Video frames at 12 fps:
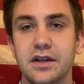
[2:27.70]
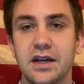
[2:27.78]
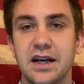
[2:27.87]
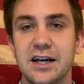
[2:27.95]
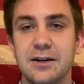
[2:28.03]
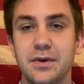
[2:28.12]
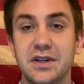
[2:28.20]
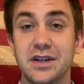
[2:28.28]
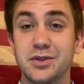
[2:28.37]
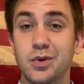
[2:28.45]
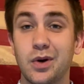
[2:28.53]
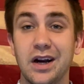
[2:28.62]
Um, it
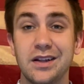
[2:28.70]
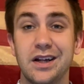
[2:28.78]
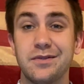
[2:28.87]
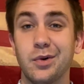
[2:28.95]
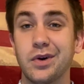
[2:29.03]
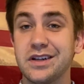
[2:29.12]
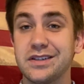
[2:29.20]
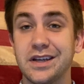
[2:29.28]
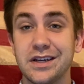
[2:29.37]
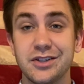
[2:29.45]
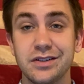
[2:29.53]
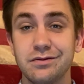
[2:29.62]
does require a lot of
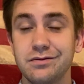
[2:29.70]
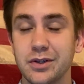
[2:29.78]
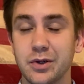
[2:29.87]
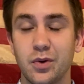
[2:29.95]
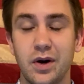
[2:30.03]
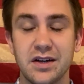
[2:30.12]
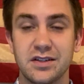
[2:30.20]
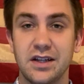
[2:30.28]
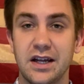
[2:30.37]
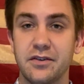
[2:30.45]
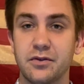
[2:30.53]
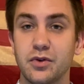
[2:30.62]
organization. It requires a
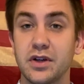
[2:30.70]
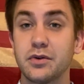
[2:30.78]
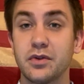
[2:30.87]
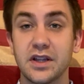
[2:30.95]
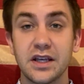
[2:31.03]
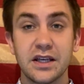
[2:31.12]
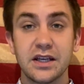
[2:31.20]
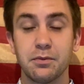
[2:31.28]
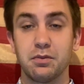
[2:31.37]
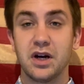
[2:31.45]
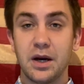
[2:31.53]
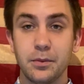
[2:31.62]
lot of critical thinking
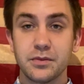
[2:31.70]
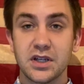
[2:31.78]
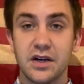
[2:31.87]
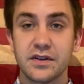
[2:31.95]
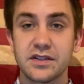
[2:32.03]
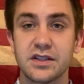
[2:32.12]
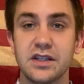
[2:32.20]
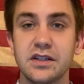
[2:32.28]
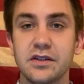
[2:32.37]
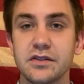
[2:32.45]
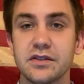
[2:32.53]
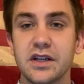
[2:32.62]
and problem solving
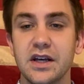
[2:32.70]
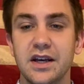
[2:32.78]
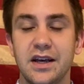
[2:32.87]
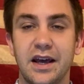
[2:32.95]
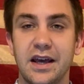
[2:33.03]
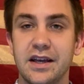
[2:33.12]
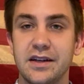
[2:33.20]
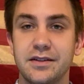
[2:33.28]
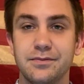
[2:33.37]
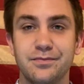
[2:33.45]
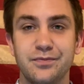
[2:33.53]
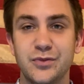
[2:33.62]
skills and
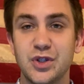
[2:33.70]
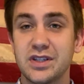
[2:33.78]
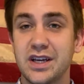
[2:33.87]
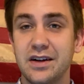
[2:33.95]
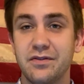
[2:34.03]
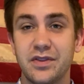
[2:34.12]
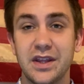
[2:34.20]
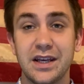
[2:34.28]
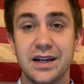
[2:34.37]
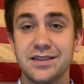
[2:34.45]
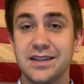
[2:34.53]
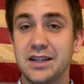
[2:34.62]
just kind of
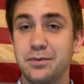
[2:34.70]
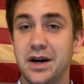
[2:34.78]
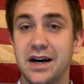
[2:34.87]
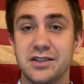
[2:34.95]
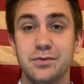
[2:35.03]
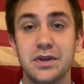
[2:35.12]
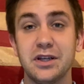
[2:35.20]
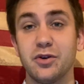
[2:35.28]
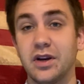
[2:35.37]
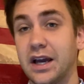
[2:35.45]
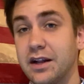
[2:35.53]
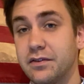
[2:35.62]
thinking outside the box and being
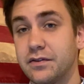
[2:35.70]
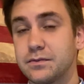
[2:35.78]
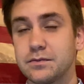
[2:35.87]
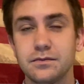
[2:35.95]
creative.